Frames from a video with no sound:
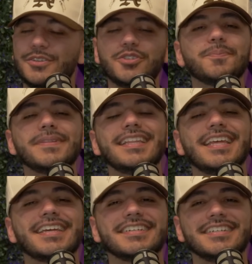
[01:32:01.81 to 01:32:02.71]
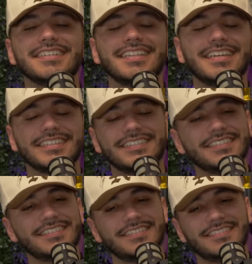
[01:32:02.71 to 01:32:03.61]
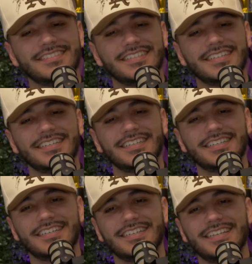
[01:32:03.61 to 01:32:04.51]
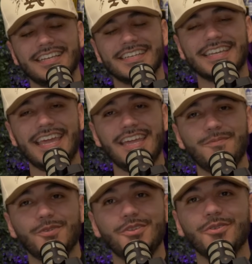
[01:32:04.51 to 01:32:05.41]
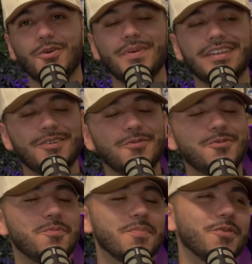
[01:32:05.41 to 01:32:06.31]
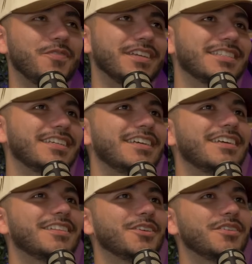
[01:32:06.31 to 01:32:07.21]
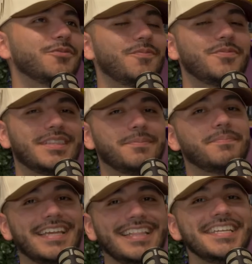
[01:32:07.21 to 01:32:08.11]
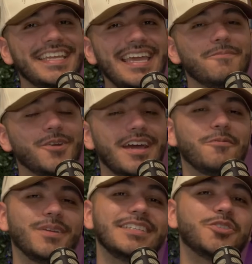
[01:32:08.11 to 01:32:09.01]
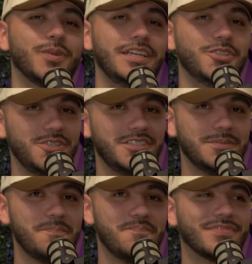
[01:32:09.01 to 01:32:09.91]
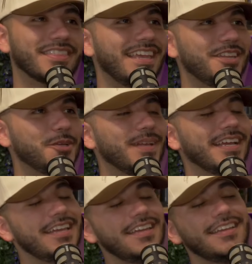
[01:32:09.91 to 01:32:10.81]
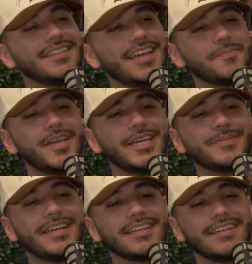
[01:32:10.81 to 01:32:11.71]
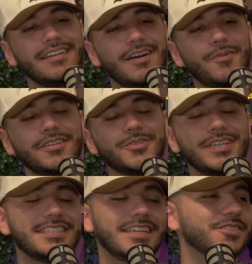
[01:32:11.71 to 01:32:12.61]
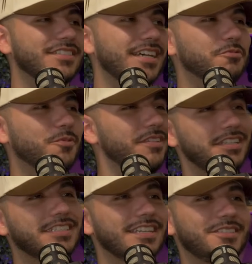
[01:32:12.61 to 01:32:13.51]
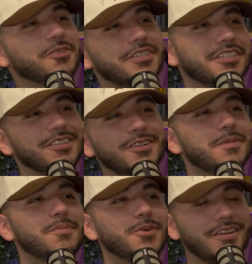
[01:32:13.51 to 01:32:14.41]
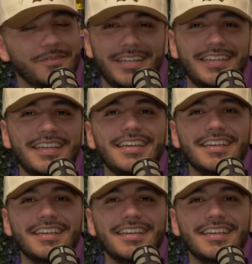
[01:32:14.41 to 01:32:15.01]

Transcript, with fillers: You should play like a like a like a game where you open. Oh, perfect. There, get the game. We're not really strangers, and you're like, hey, like, babe, like, I want to try this exercise. we really just get to know each other a little bit more, right?